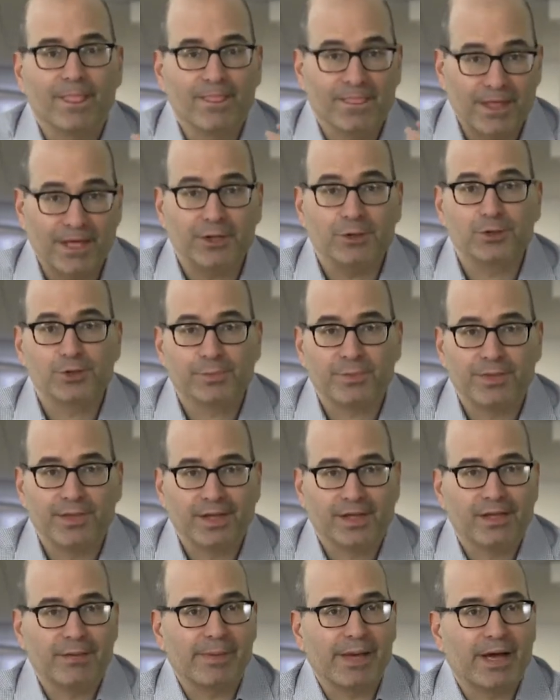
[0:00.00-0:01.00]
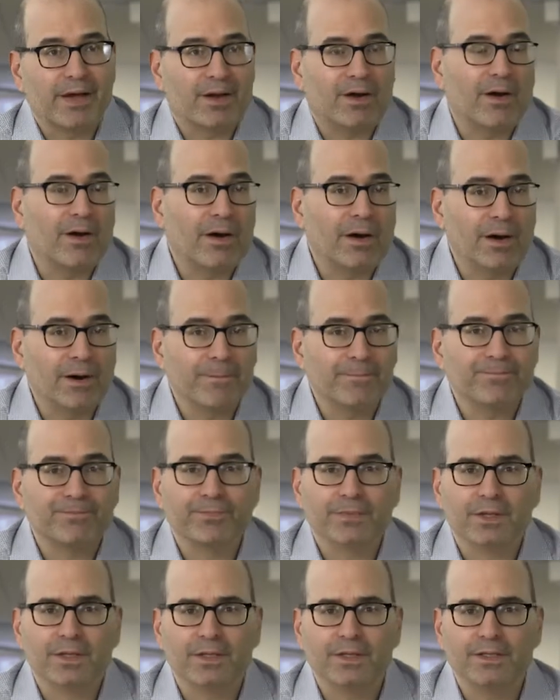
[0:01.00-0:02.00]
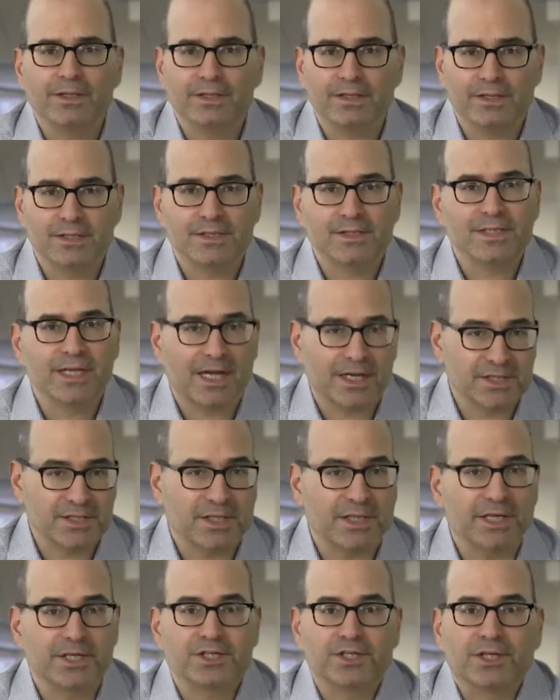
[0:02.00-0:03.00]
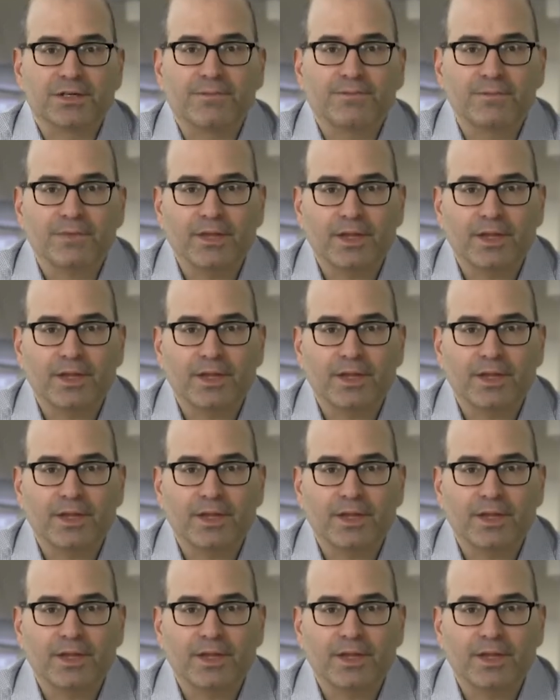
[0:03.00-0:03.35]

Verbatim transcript: that you should be thinking about are stock selection.